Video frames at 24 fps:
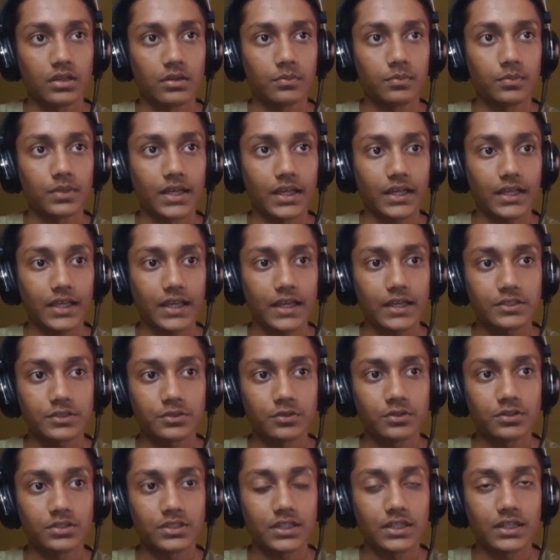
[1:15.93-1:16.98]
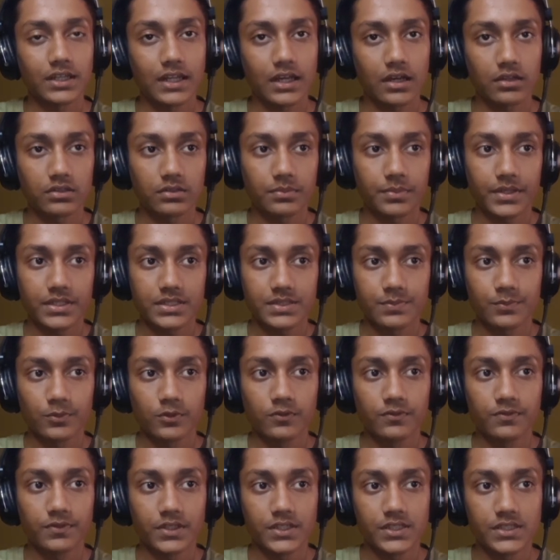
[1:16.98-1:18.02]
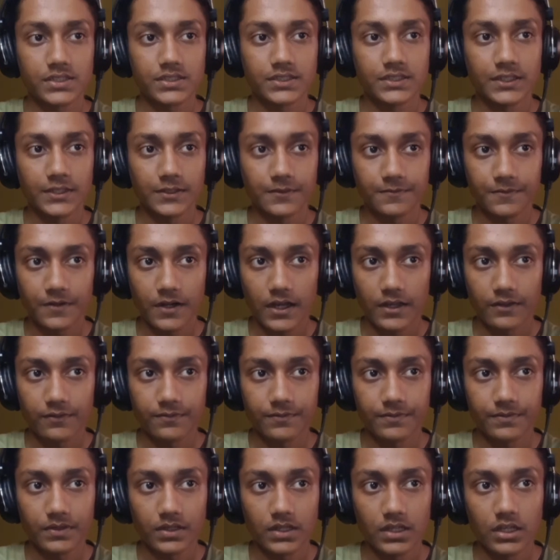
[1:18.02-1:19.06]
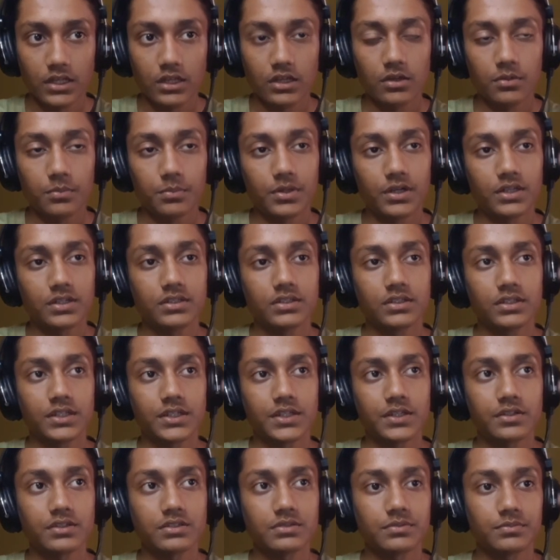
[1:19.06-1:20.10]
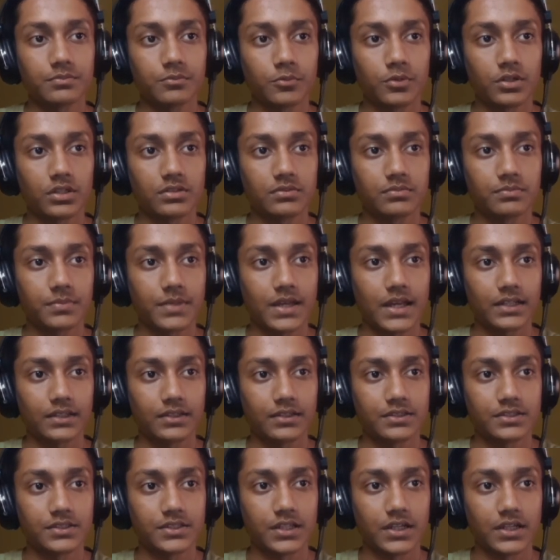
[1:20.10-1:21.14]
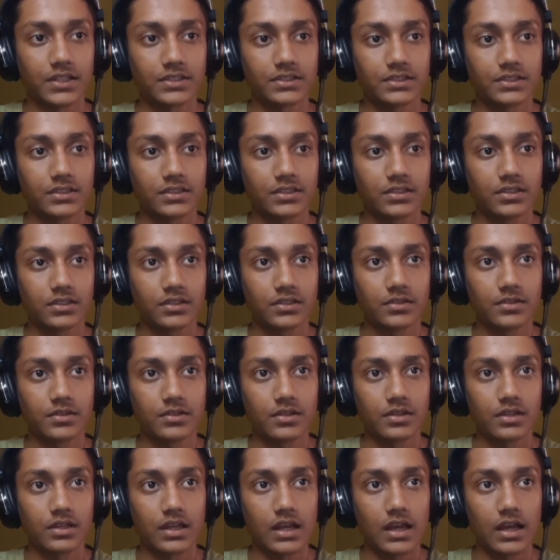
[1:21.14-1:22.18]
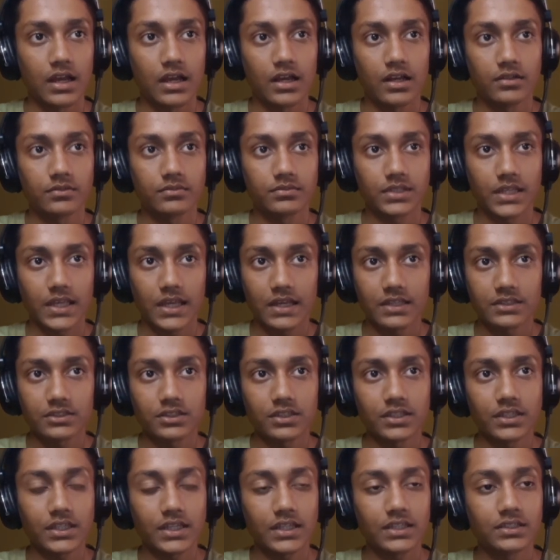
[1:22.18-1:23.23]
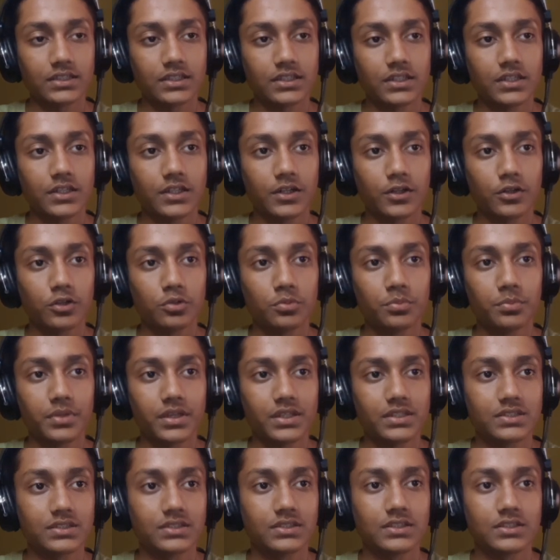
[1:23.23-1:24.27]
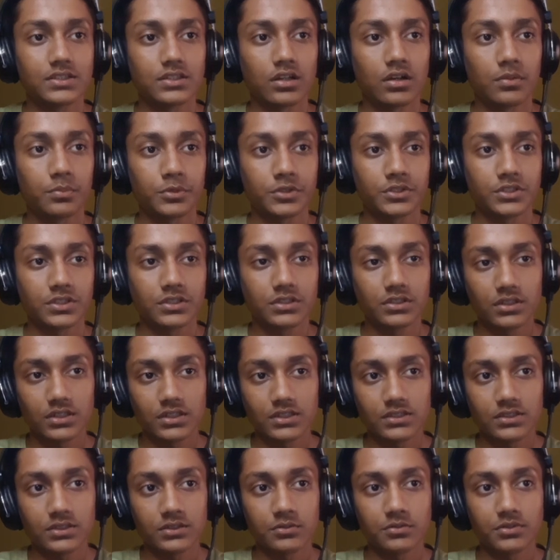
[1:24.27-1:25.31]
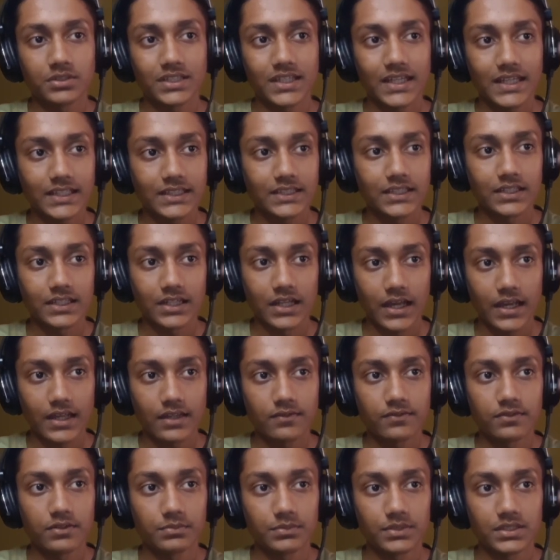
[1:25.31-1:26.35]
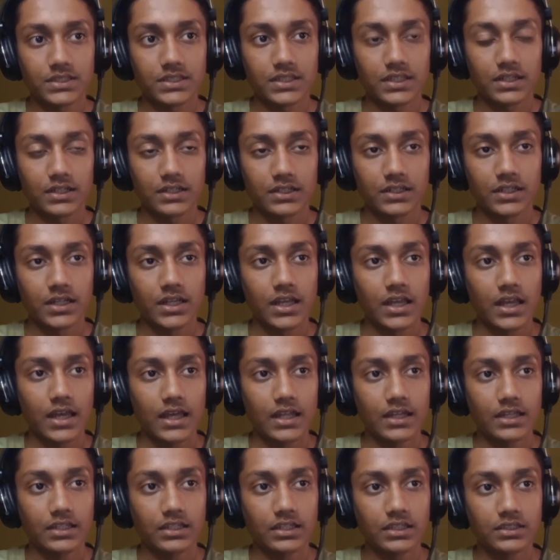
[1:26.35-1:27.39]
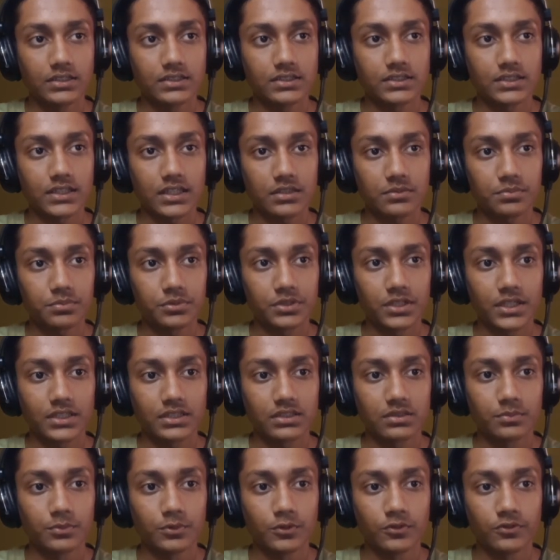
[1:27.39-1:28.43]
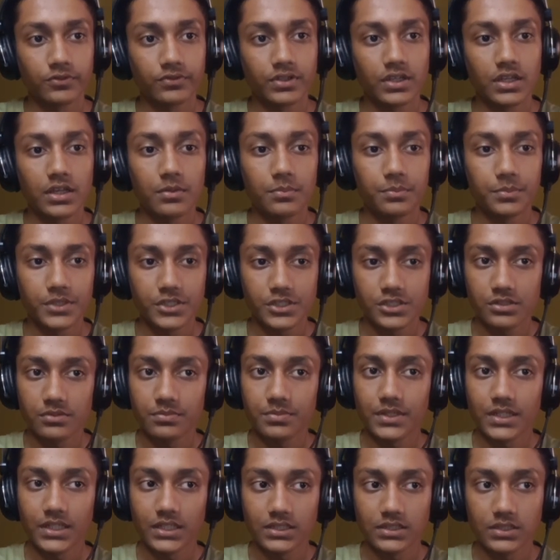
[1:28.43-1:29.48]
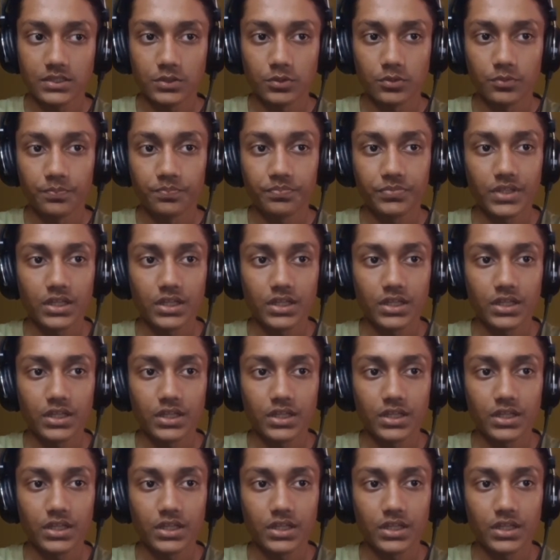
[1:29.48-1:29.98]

Black castles, and now the best move is d5. But here's what Magnus does. Castling, and then Hikaru missed this opportunity to kick the knight from the center, and he instead played the move bishop e2,